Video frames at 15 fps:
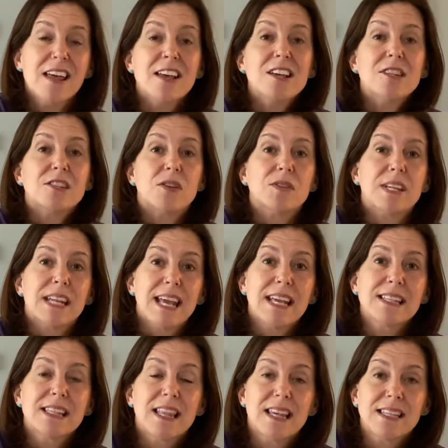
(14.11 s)
So
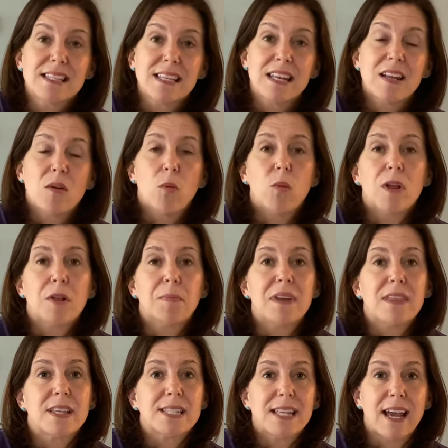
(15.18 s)
today's lesson will be
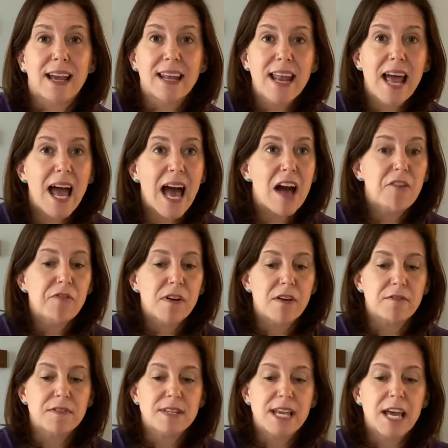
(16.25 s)
the second half
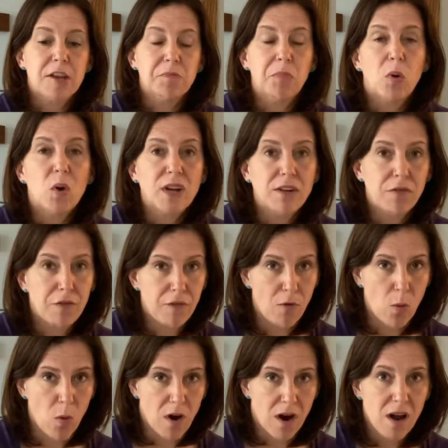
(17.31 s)
of
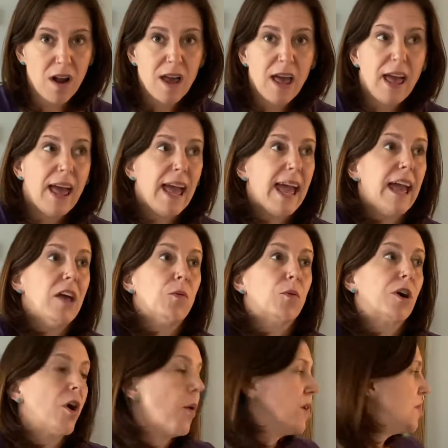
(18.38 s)
10.4, and we're
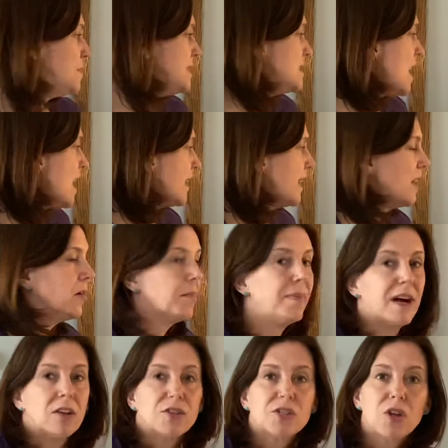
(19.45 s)
going to be talking
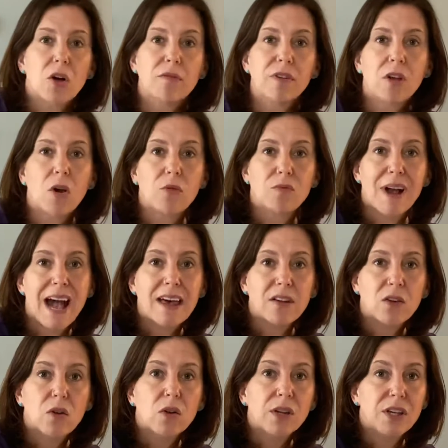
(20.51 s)
about solving our
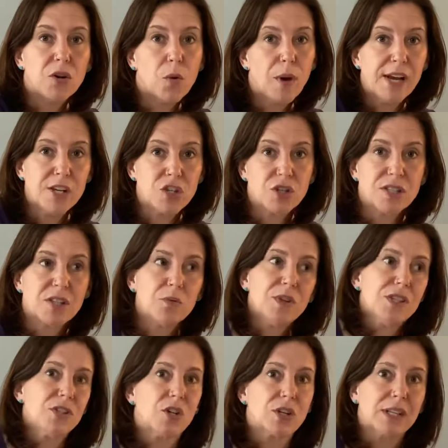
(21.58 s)
radical equations that we
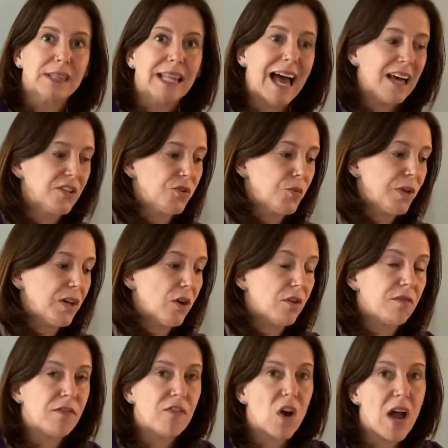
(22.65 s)
started last week on
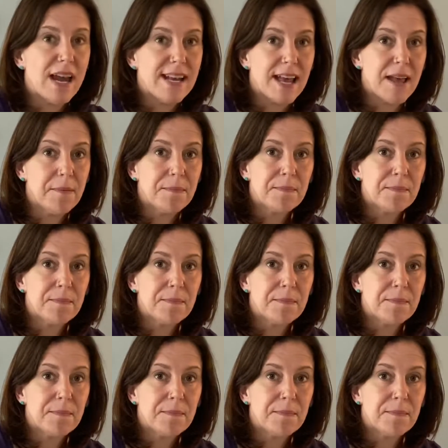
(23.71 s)
Friday.